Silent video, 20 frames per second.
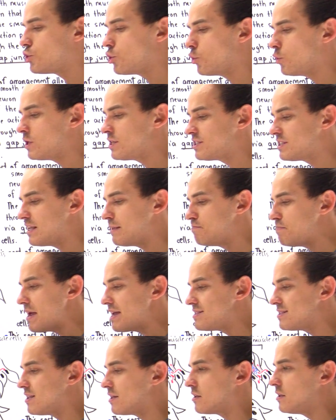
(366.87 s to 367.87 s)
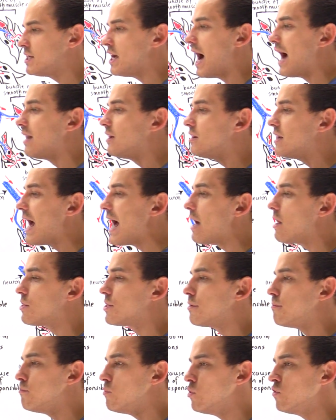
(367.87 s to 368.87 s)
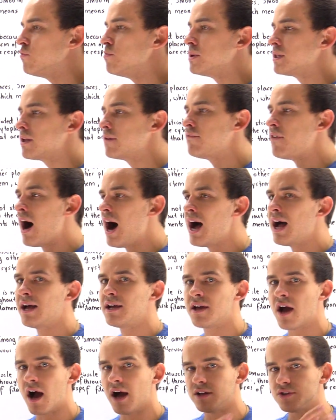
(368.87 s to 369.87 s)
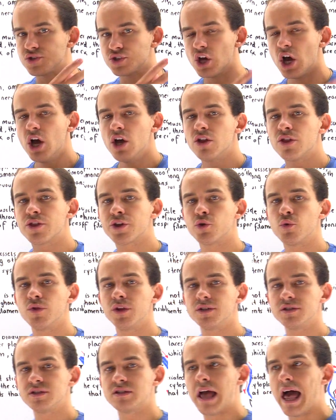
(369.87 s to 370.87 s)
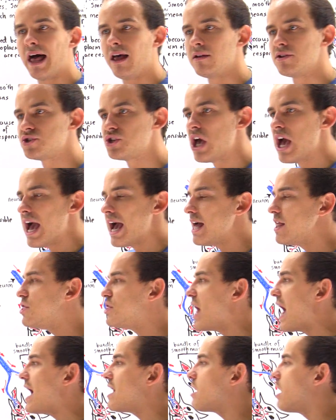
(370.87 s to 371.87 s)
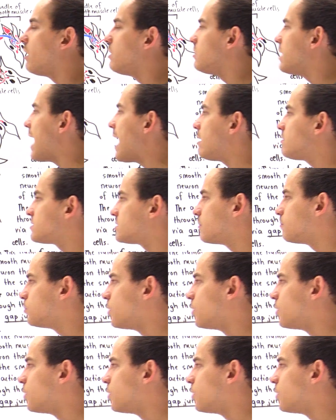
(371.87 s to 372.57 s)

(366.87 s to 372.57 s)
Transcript: do is they basically allow the movement of ions through the cells and that allows the